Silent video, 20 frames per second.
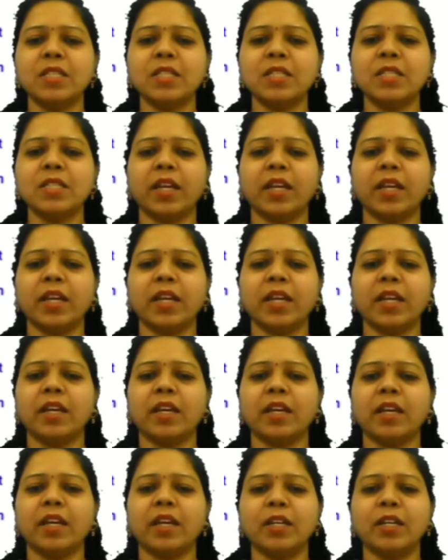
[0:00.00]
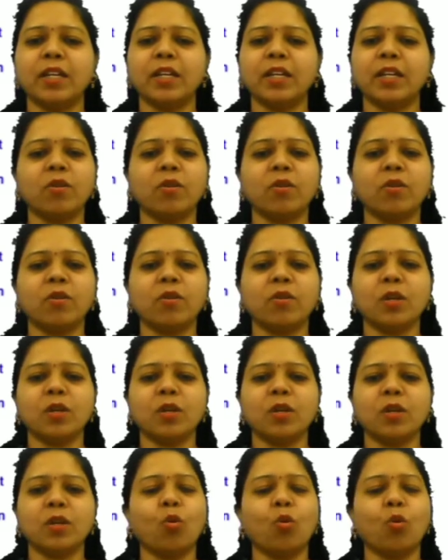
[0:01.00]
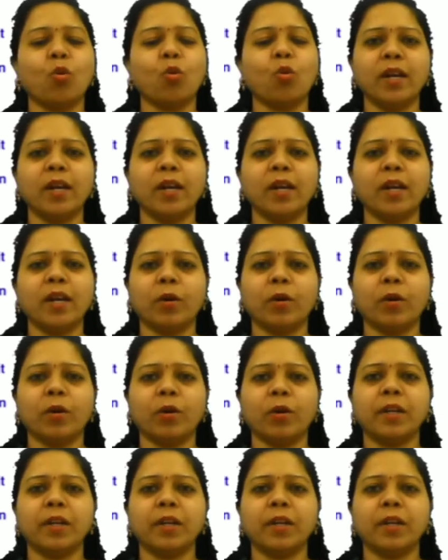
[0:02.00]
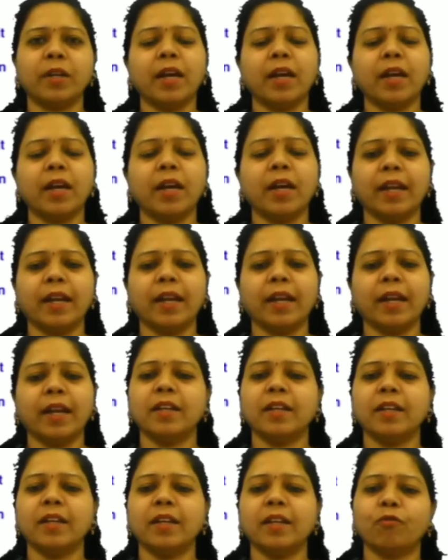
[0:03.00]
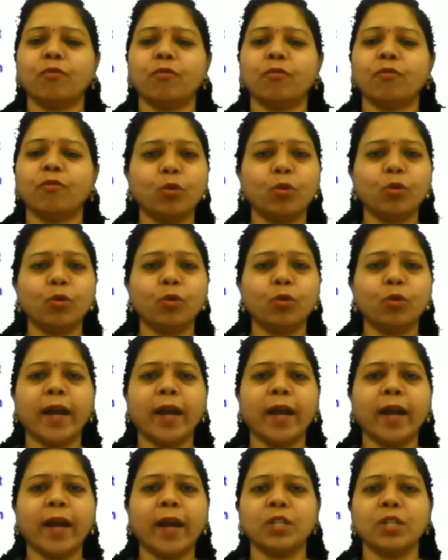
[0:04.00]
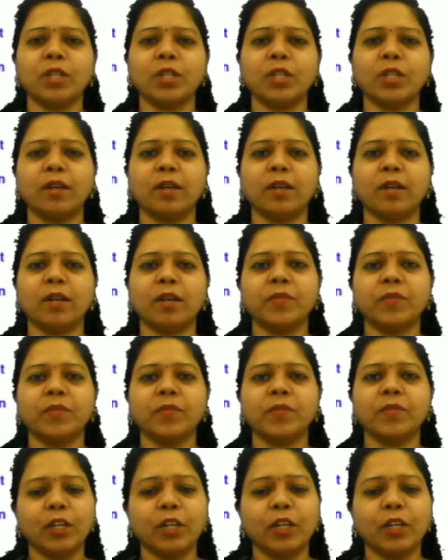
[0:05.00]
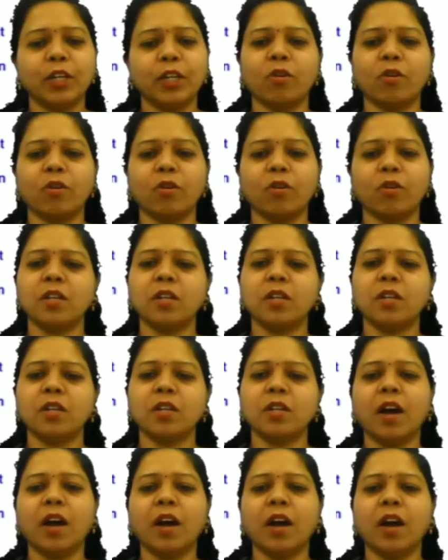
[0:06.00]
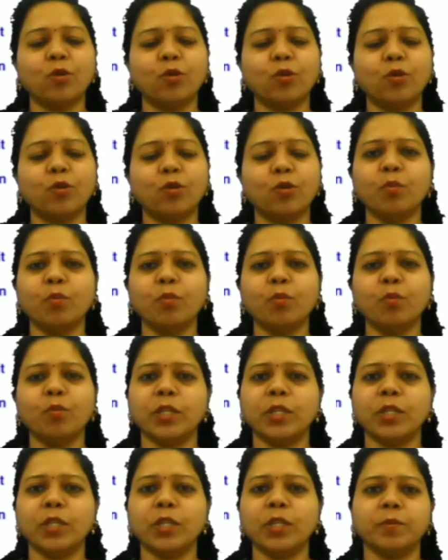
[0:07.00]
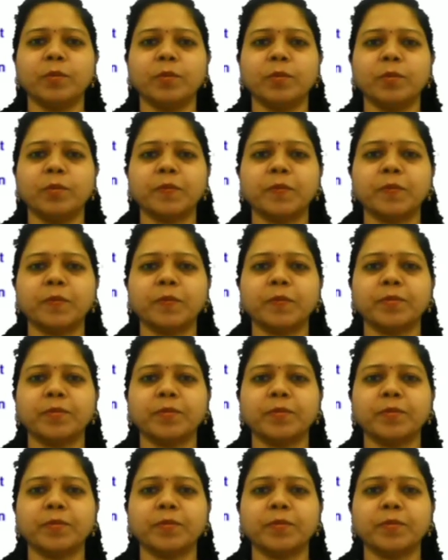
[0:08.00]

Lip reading: and in this way it forms a covalent bond, and from 2 hydrogen atoms it forms a hydrogen molecule.